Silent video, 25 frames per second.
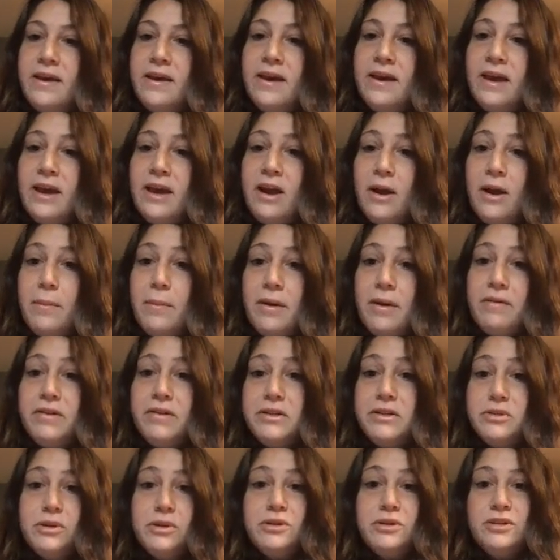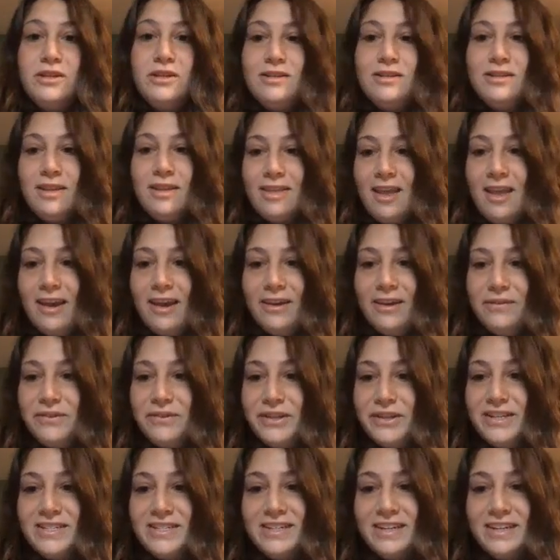Here are my resources, and thank you for
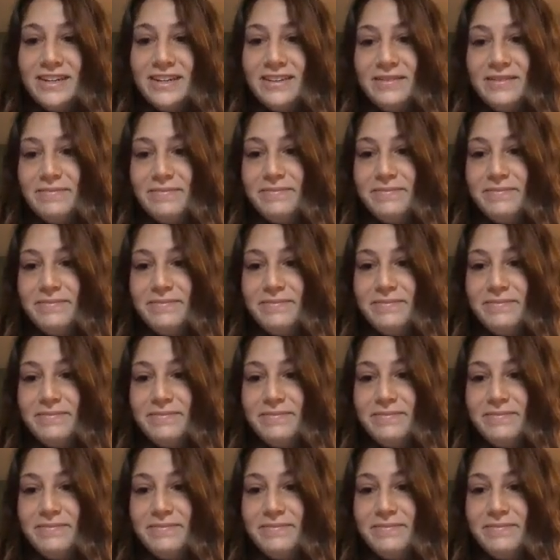listening.